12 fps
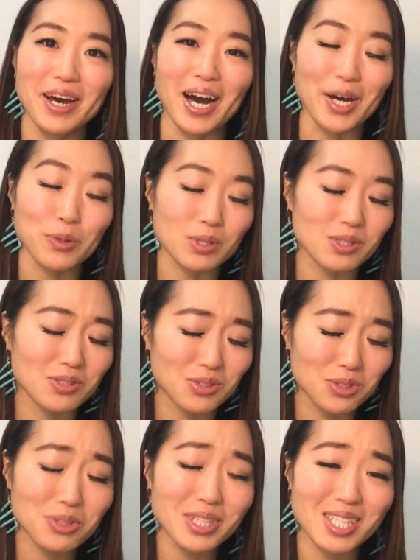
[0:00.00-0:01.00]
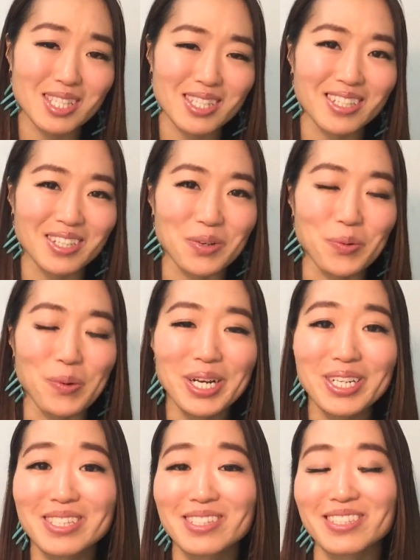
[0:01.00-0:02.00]
I was truly thinking,
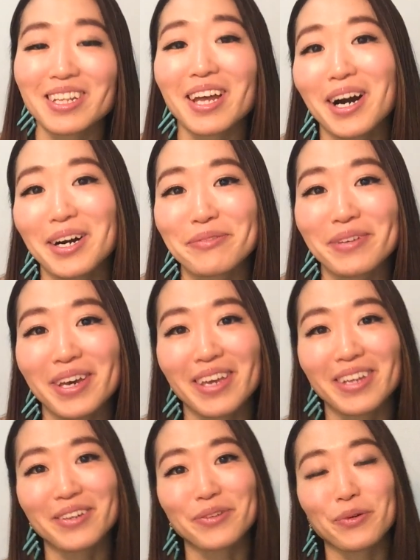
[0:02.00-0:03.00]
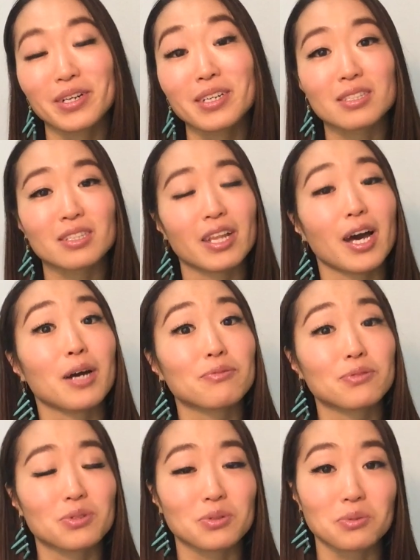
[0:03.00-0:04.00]
what is love, and what is
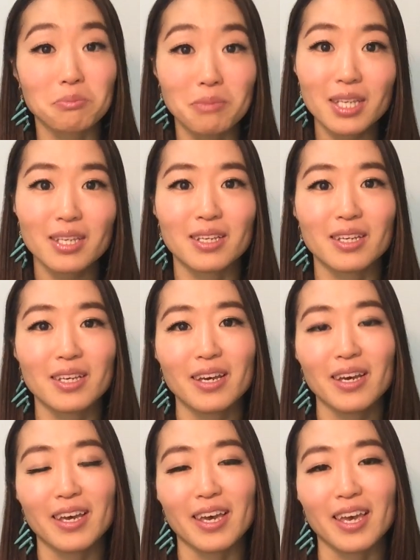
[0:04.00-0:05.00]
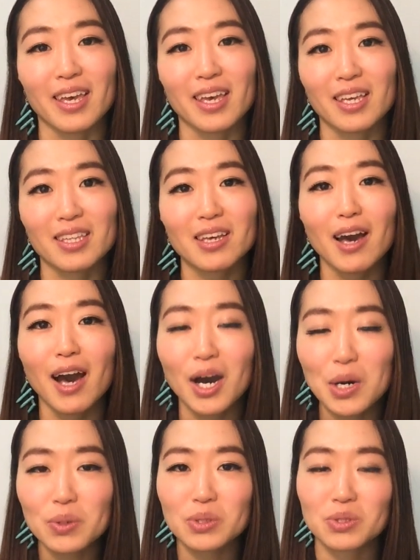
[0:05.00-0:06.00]
love to me, and
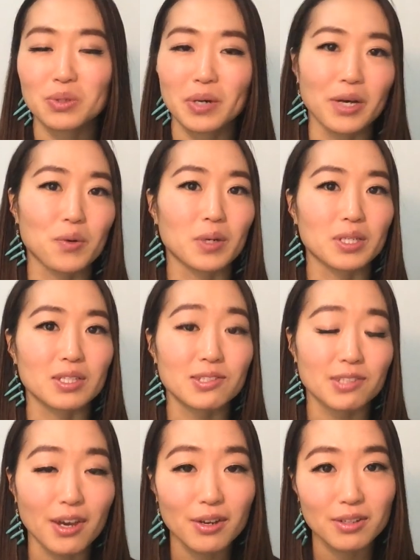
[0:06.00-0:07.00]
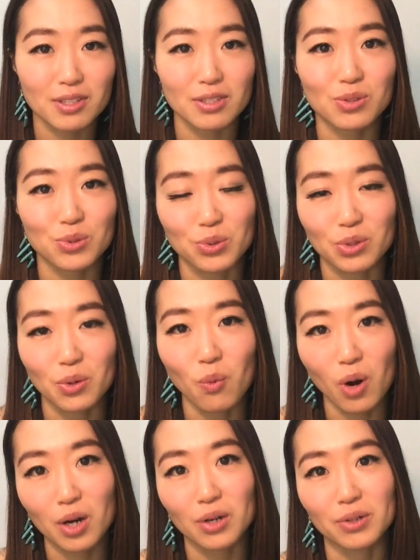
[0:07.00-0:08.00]
how do I want to share this to the
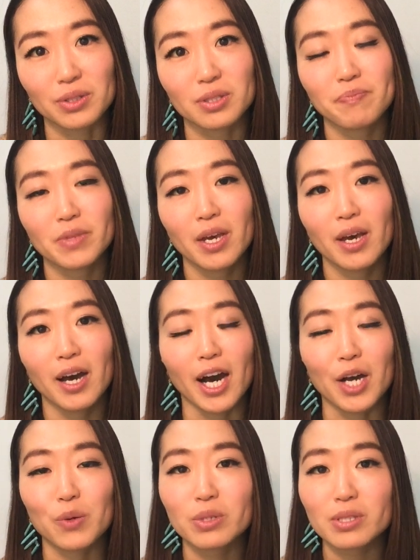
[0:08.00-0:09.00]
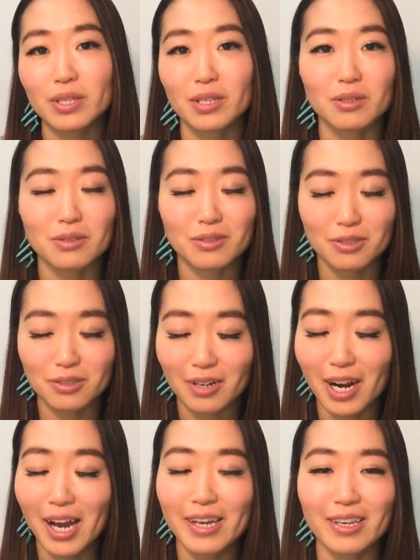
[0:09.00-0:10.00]
world? I was like
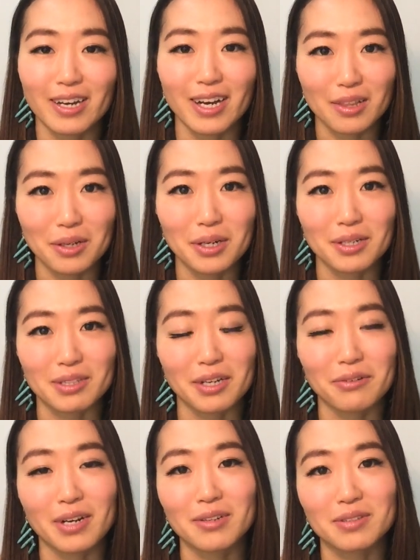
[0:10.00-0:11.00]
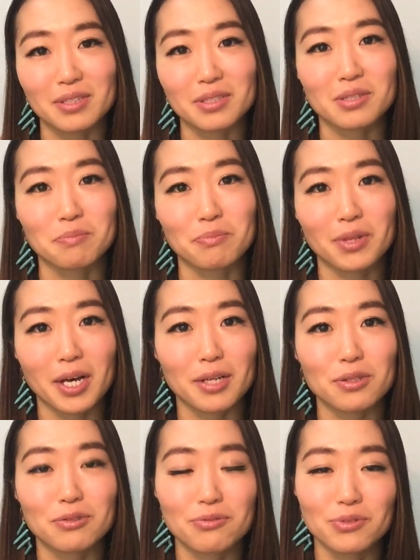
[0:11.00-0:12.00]
crying a lot around this
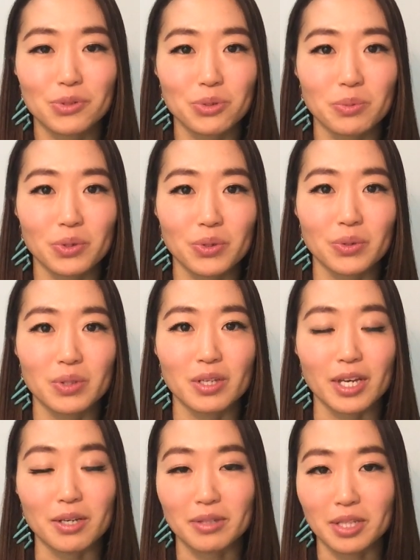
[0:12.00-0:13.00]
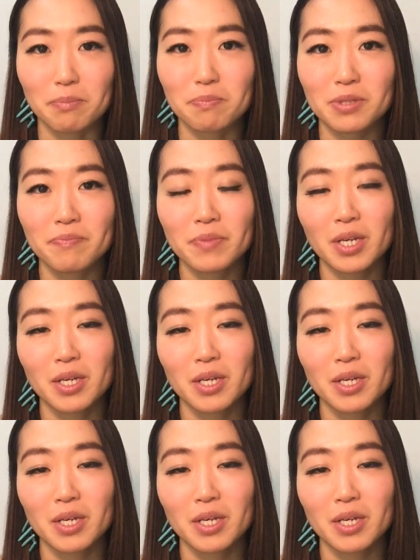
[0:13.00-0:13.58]
blood full moon eclipse,